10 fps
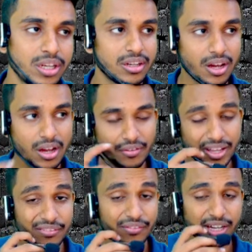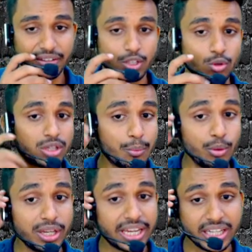in whenever you
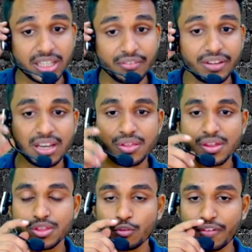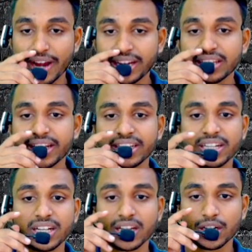communicate the weaknesses you find in the
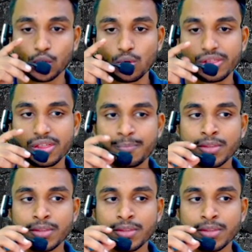internal controls,